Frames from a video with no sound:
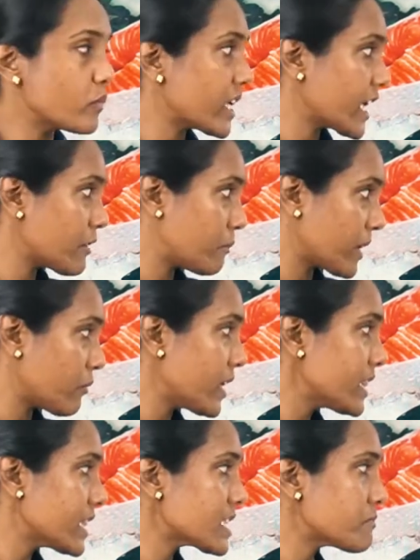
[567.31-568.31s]
We can
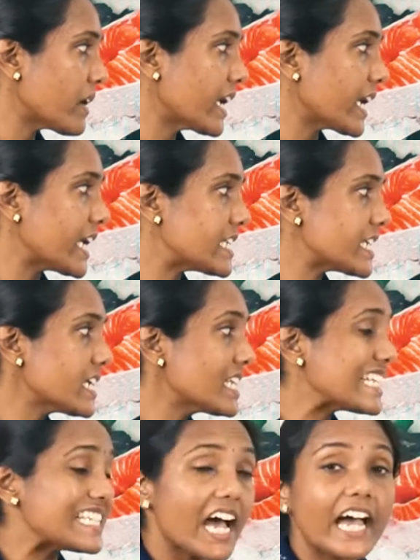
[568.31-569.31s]
prevent this by
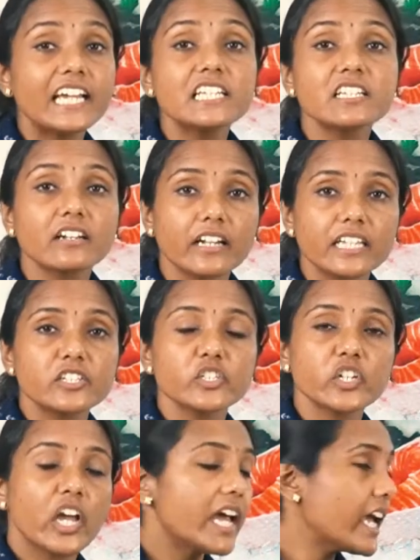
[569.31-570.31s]
eating diet rich